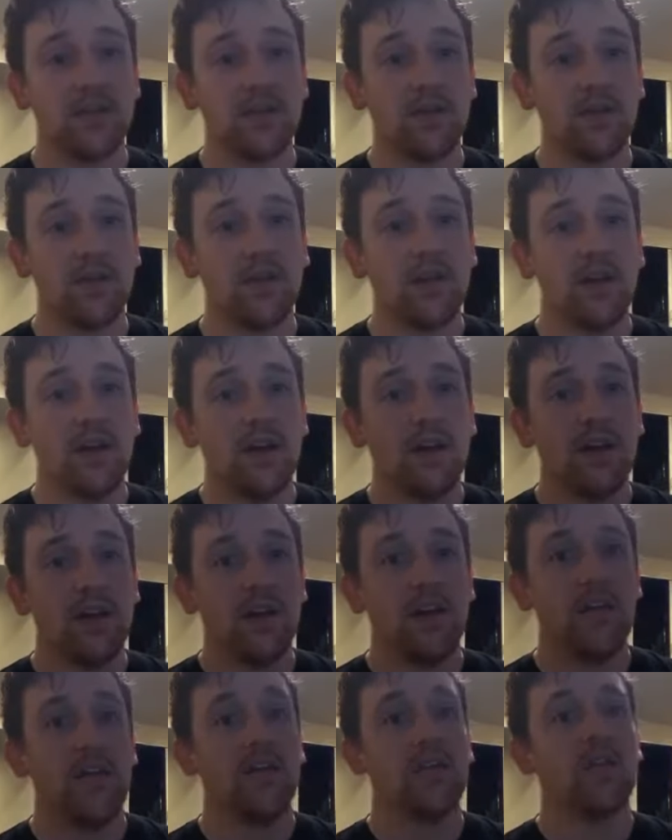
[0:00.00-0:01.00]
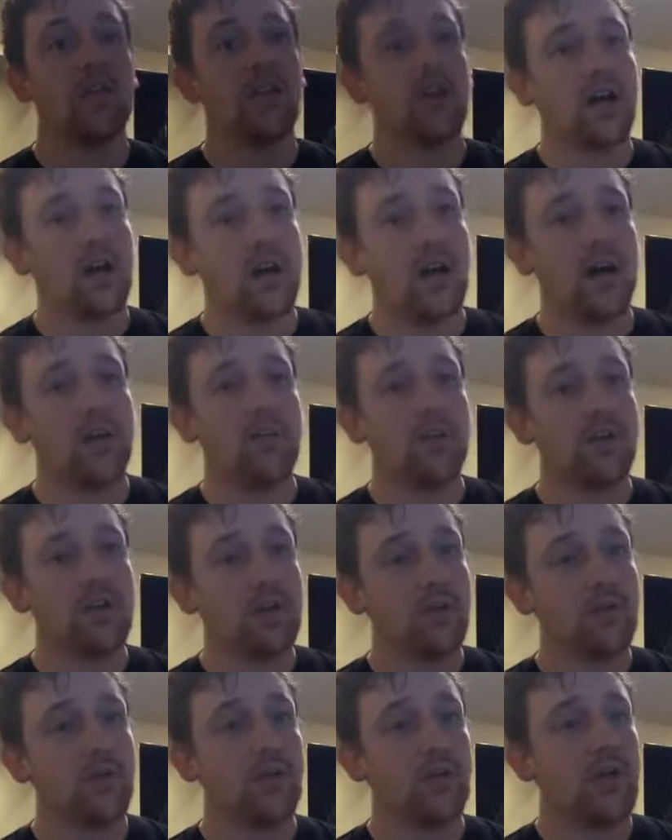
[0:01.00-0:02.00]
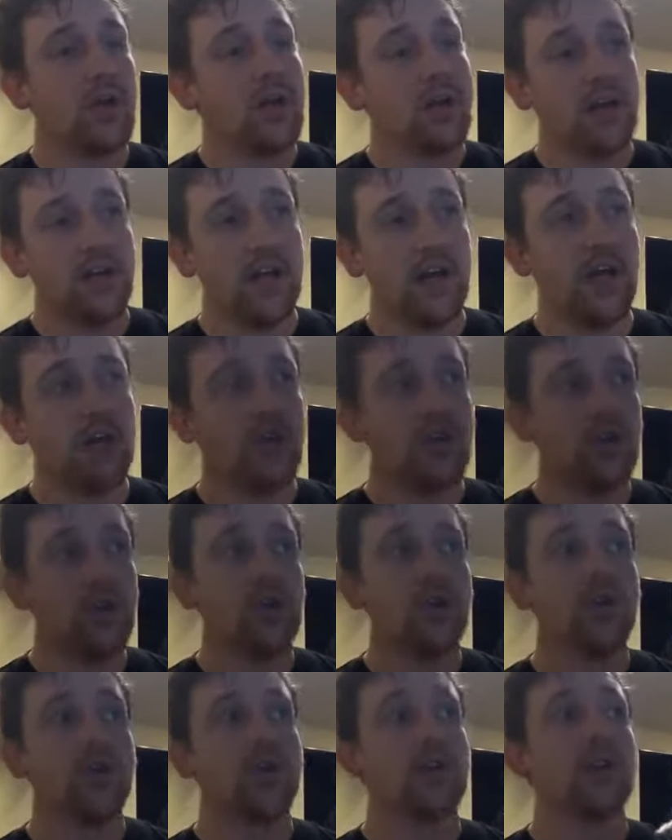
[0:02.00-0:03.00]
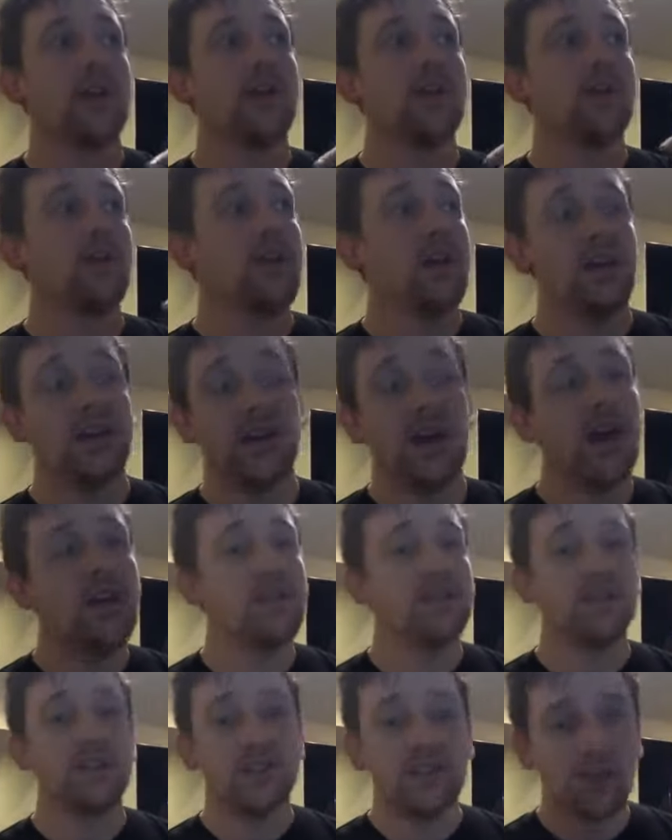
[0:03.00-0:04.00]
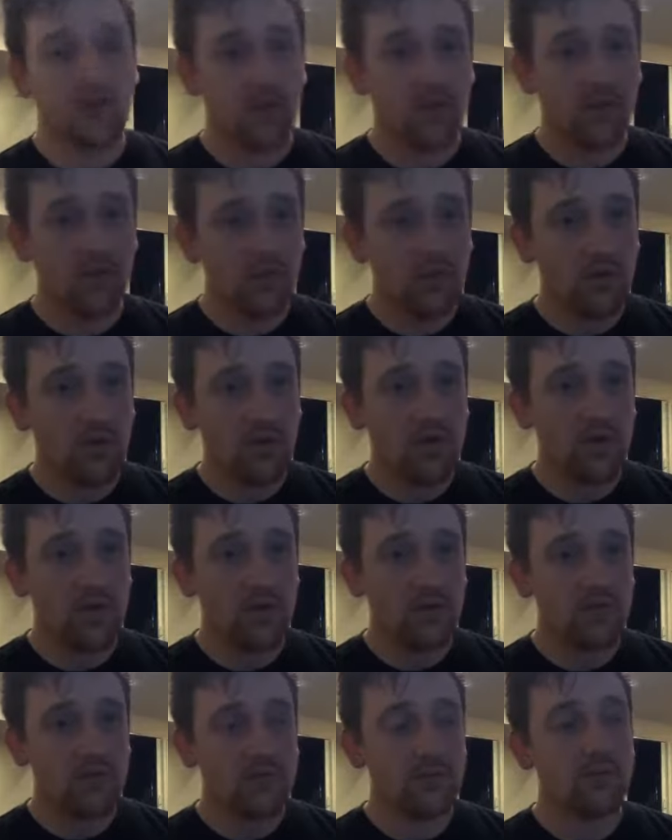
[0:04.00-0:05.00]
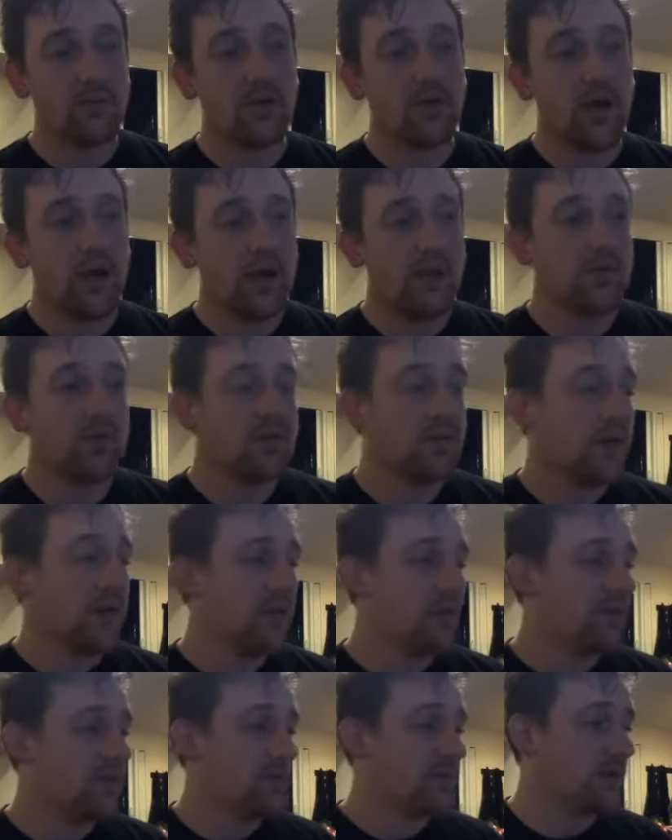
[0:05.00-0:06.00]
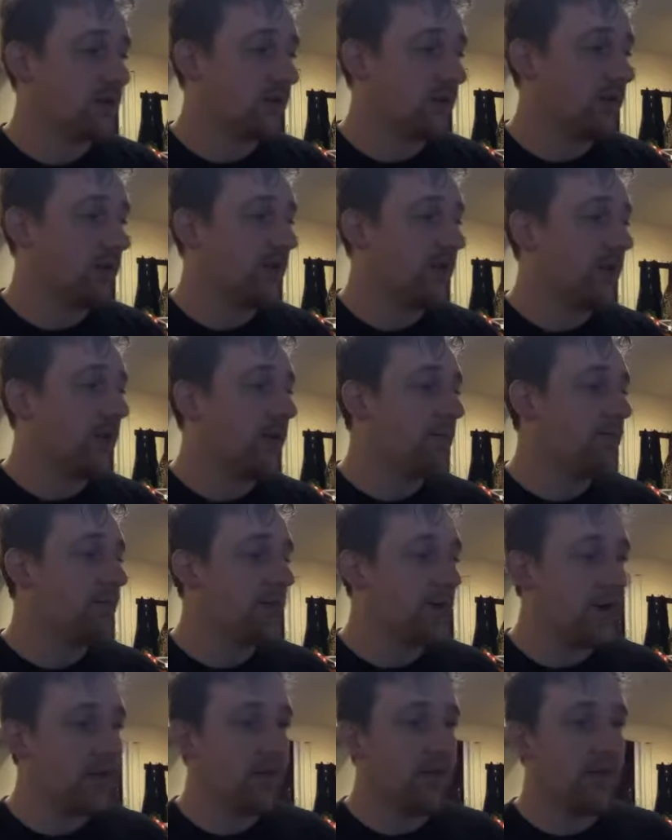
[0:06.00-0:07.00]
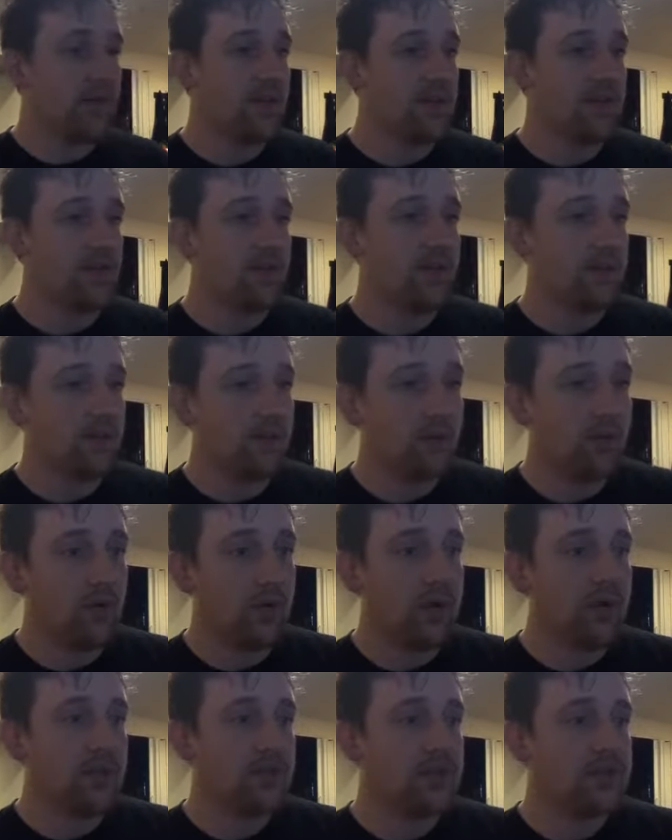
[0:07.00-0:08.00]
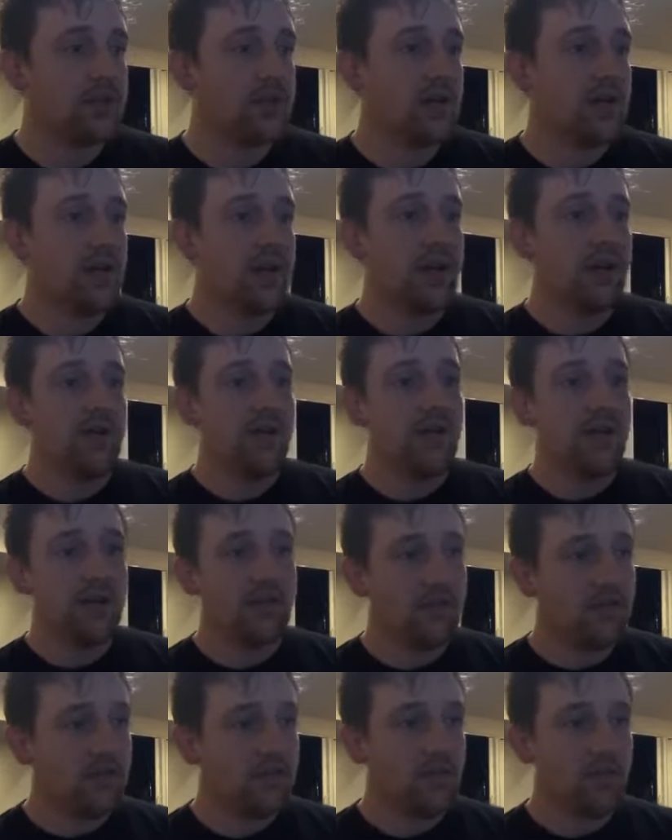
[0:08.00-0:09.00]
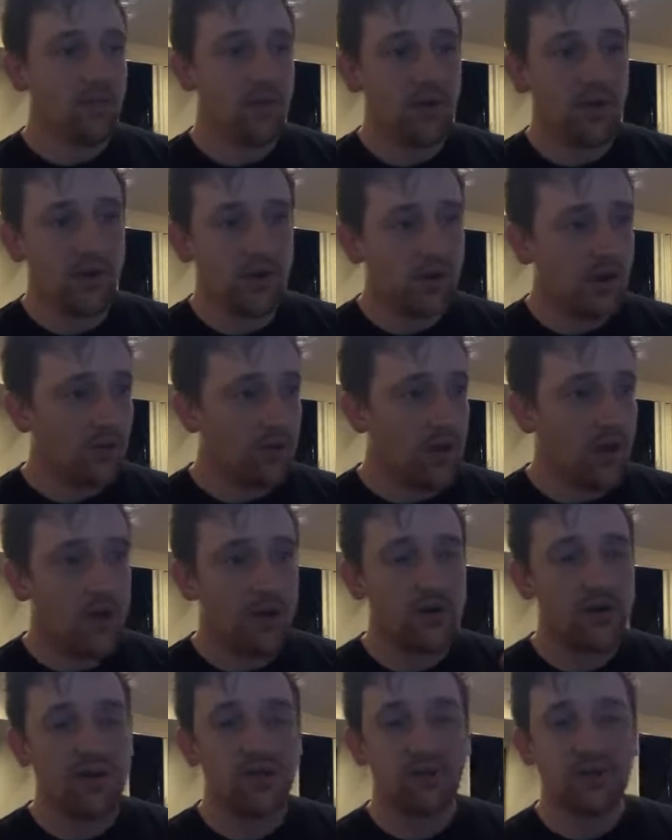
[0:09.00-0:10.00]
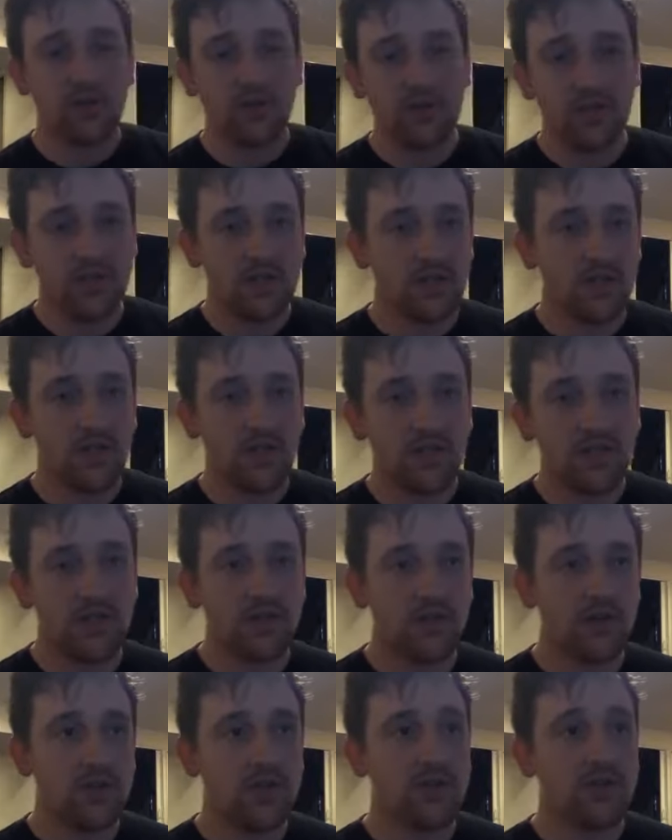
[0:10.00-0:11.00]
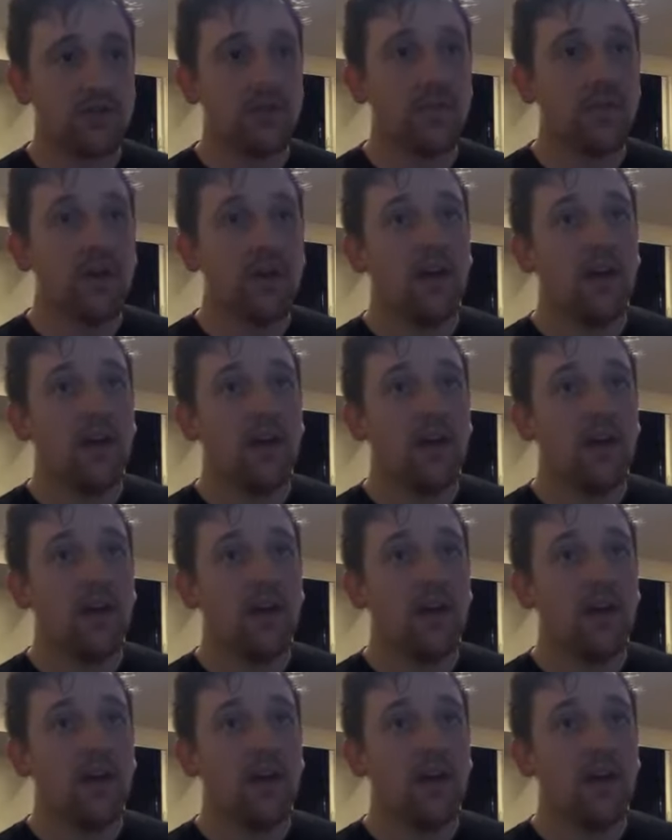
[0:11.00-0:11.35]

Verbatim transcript: it. Then they're like, ah, but you now you're kind of God doesn't get all the glory now. Well, I would I would disagree with that, but I think the the point is that even if you wanted to go monergism versus synergism,